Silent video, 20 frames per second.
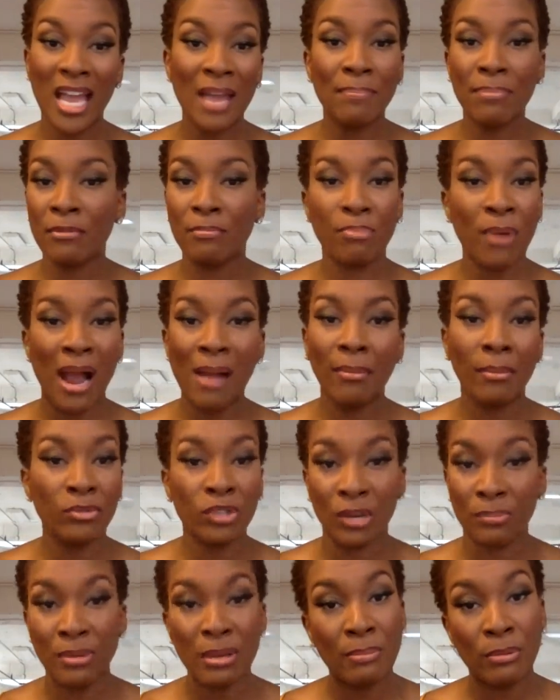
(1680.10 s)
type of problems
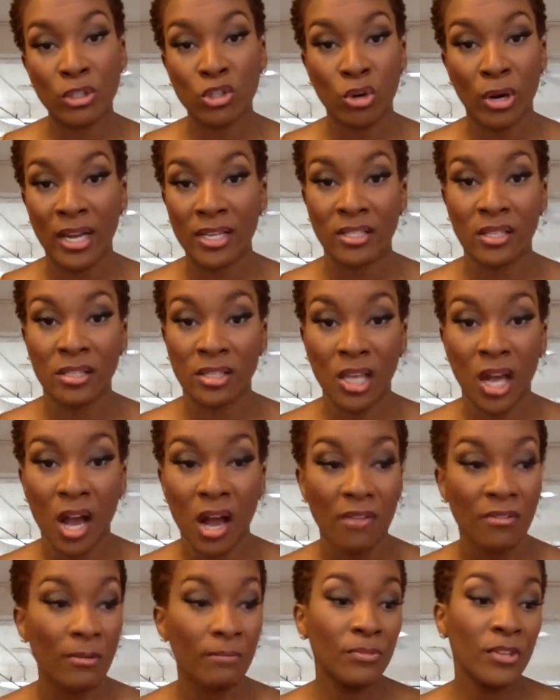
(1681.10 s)
are people trying to
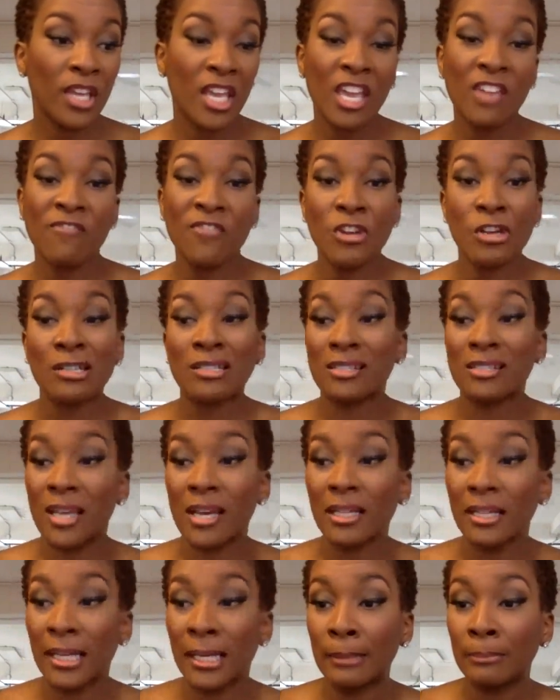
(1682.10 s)
solve? If you're
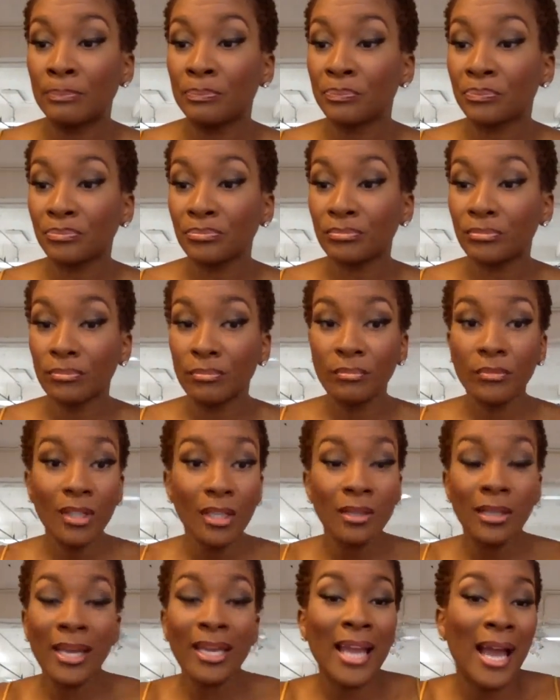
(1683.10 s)
selling,
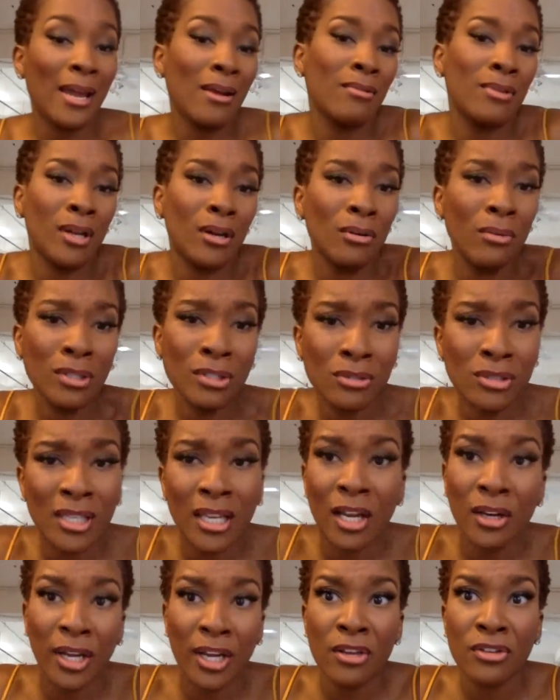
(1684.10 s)
like, I don't know what you
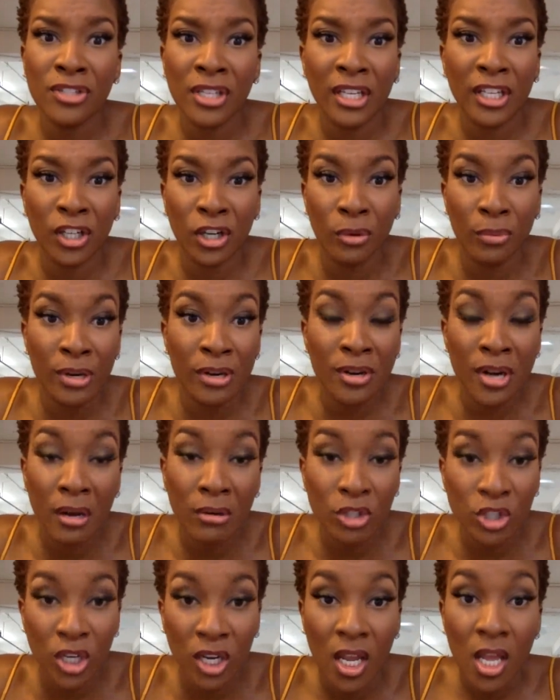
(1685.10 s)
sell. Okay, you're selling career
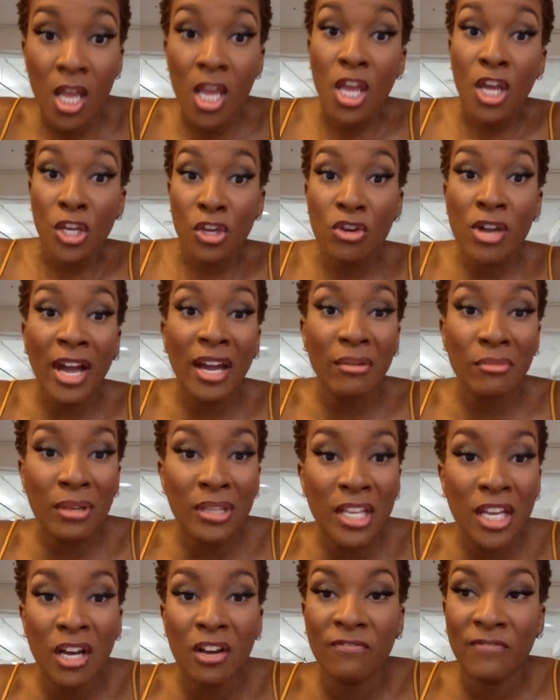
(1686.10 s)
coaching. You got to
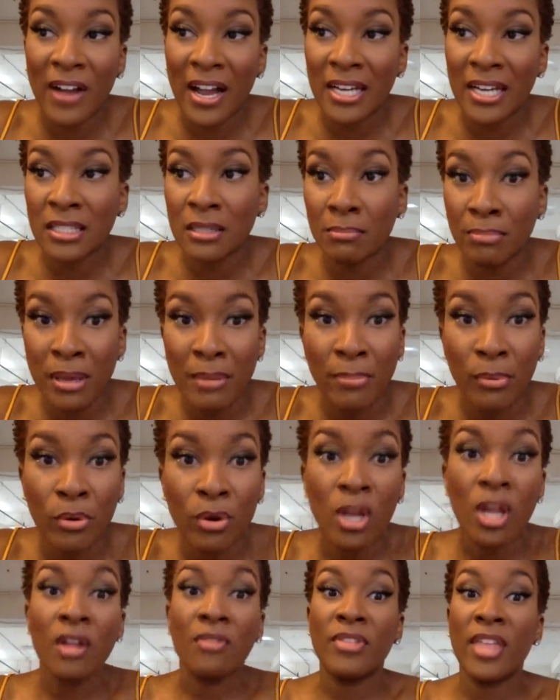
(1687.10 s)
really go find some
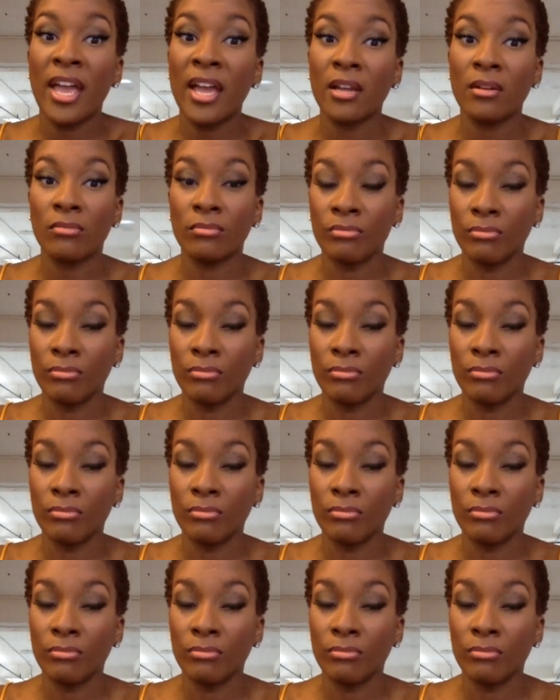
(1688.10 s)
people that,